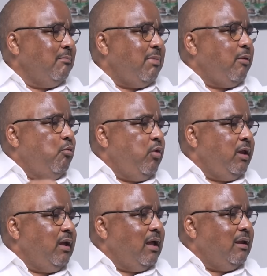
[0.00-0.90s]
By
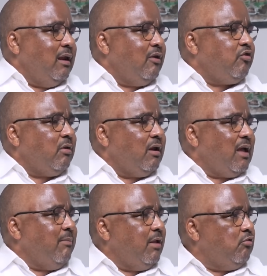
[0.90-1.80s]
winning an election and
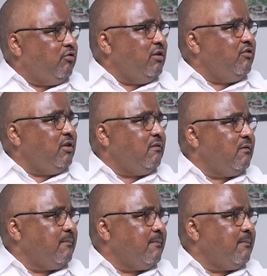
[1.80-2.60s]
coming to change it.